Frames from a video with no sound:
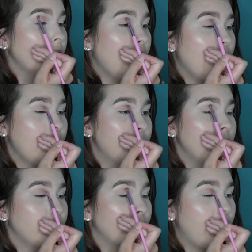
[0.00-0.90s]
And I put
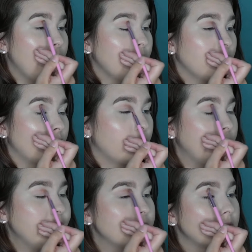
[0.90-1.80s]
it right in the
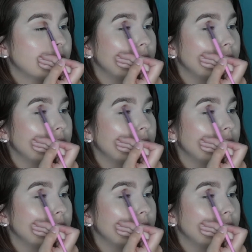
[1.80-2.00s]
crease.